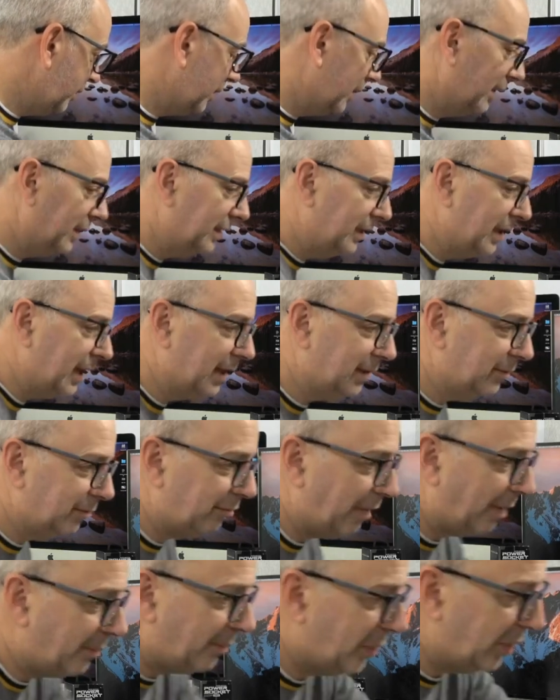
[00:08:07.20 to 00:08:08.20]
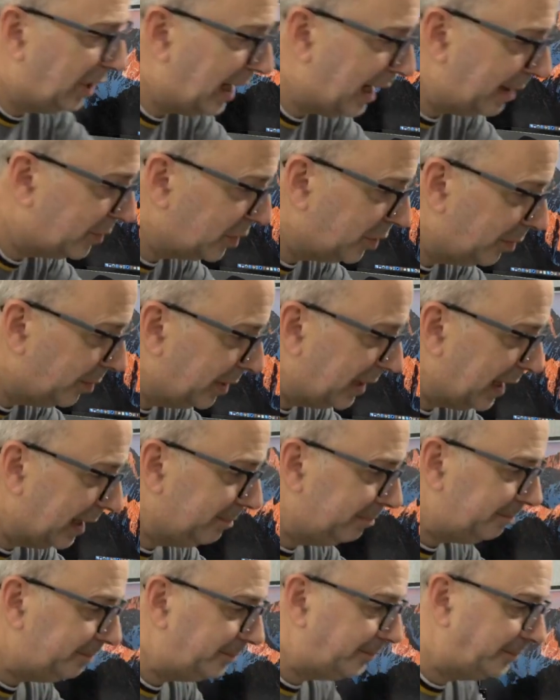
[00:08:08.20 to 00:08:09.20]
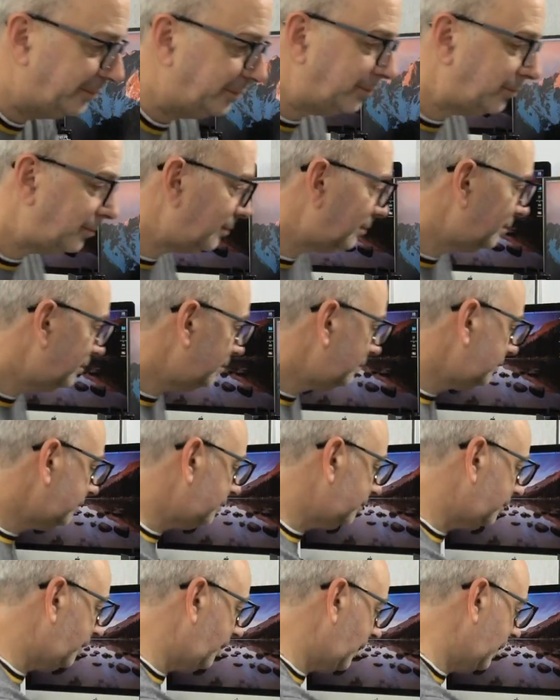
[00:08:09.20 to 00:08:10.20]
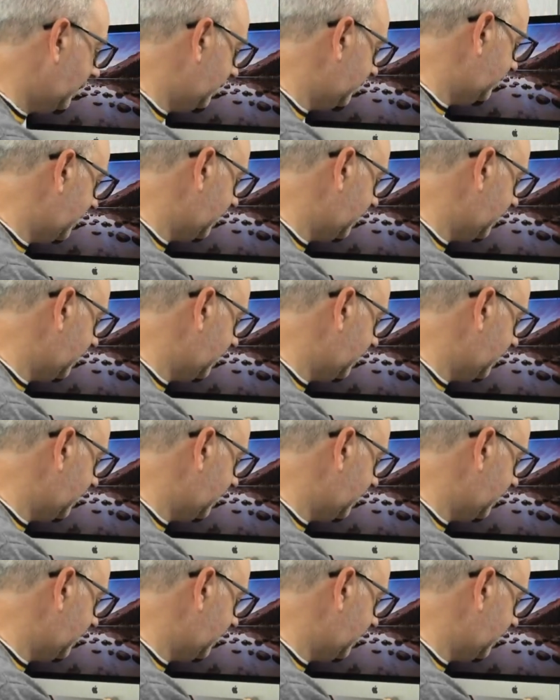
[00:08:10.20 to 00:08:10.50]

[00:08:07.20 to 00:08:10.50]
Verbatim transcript: and then grab my laptop again. And